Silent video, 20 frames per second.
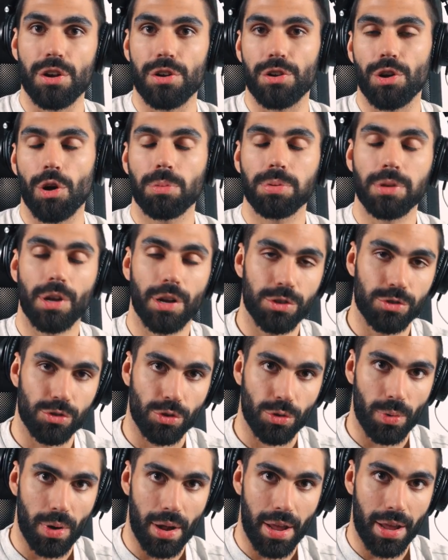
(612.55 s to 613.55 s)
No plugins
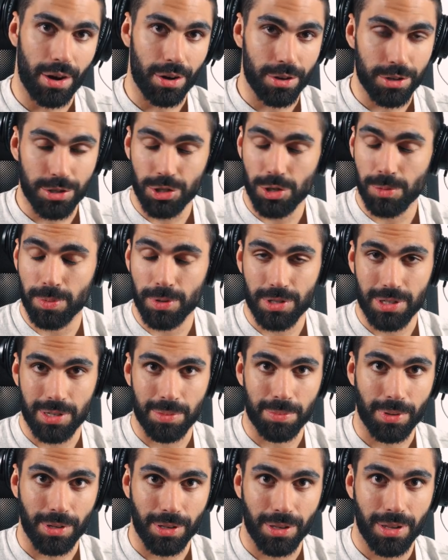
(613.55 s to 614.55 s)
required, super
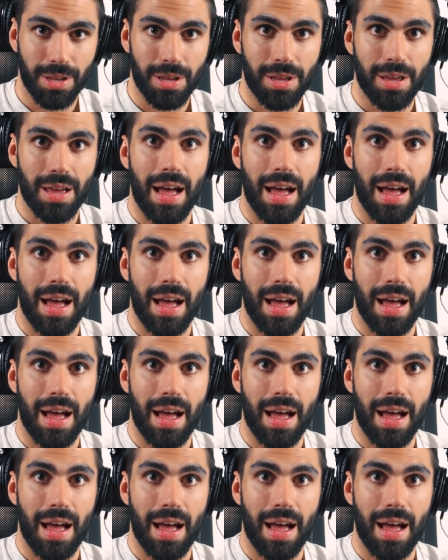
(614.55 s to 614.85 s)
simple.